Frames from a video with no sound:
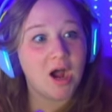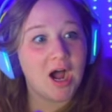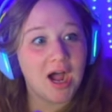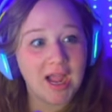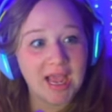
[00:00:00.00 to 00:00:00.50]

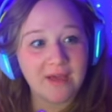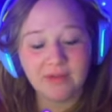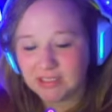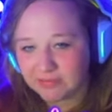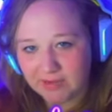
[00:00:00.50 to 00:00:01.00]
I have a
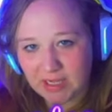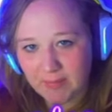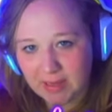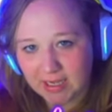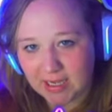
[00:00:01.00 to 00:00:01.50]

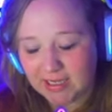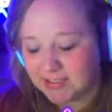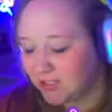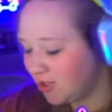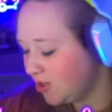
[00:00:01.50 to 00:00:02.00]
development, guys.
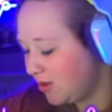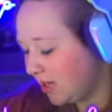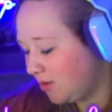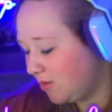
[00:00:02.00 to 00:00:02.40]
So you know how